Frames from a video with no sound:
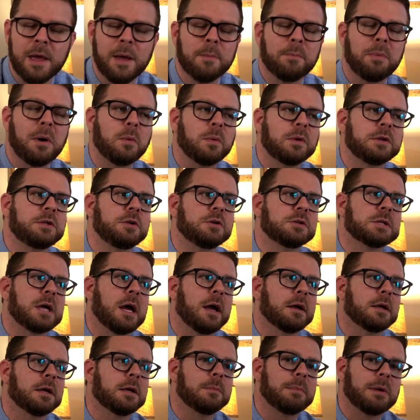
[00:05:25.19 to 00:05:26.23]
but when you're
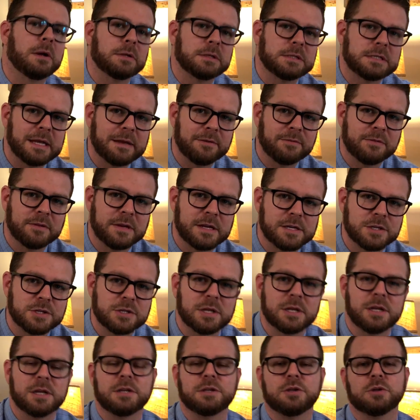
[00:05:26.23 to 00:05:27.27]
talking about
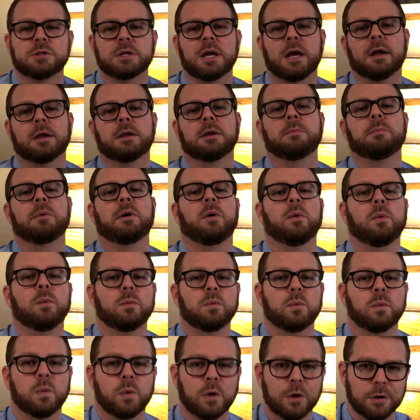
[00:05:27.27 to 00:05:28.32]
definition and you're talking about
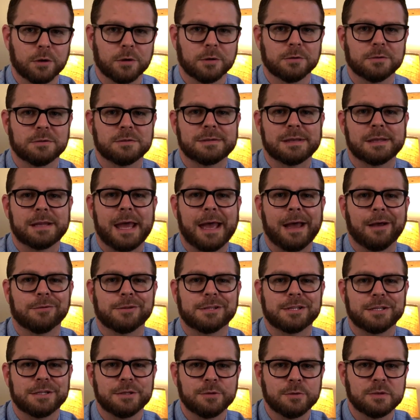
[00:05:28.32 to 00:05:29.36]
words and how
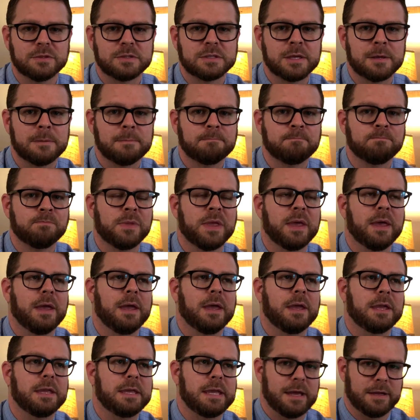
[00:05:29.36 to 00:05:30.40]
to use them,
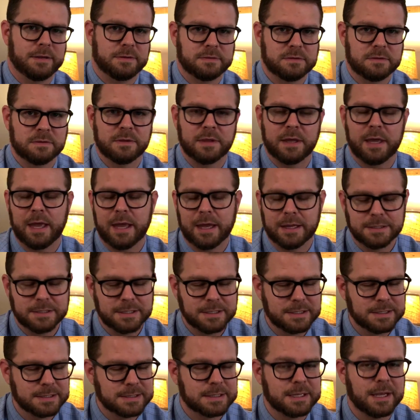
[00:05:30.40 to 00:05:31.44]
yes, they had to
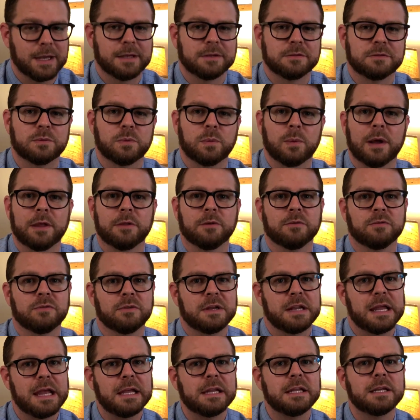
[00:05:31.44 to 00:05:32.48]
discuss whether
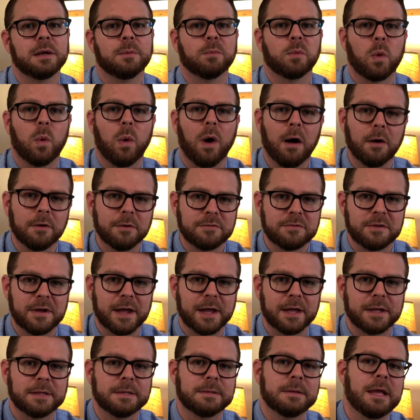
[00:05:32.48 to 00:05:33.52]
vanadium
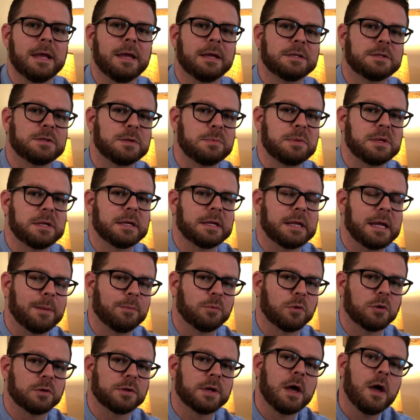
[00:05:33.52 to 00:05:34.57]
qualified to be an
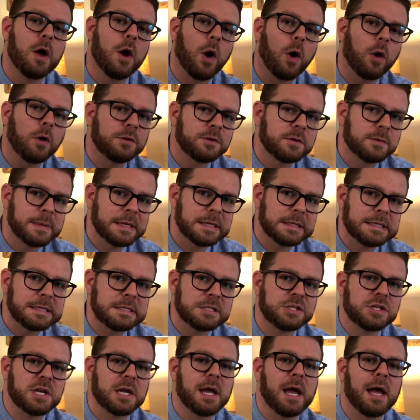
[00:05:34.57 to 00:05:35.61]
emerald. Ultimately,
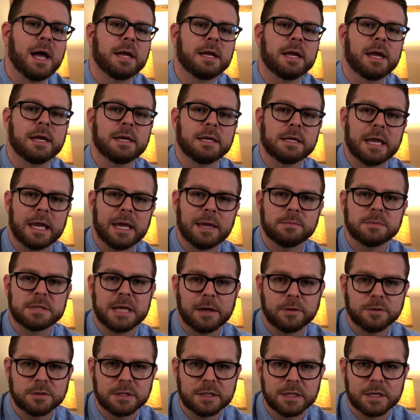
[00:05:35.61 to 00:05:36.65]
G I A came
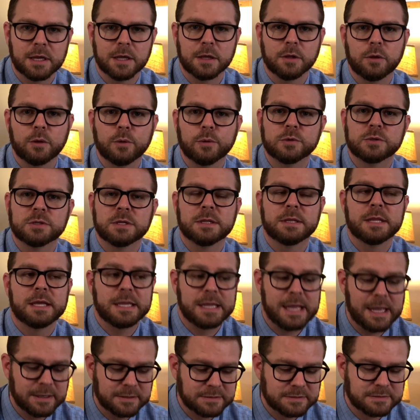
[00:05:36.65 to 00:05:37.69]
down to the conclusion that
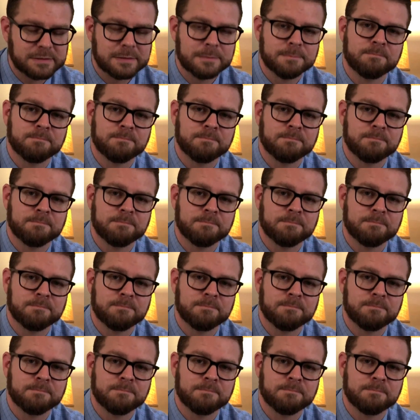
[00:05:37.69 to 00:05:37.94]
yes,